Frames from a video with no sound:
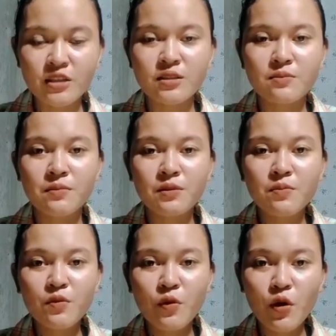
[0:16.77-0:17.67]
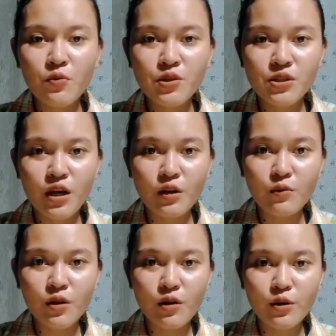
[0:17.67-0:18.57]
But before we start
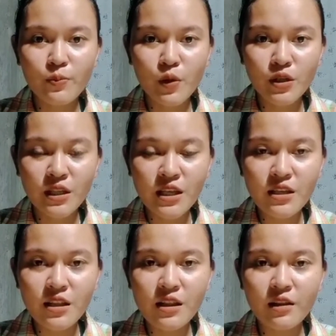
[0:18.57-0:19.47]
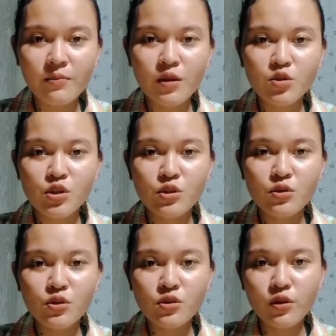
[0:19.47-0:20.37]
with our reporting, let me
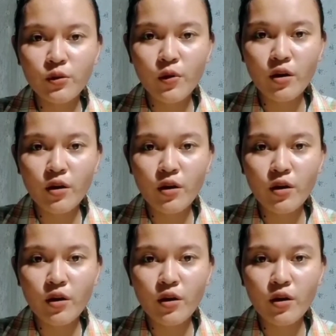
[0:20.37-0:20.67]
introduce to you our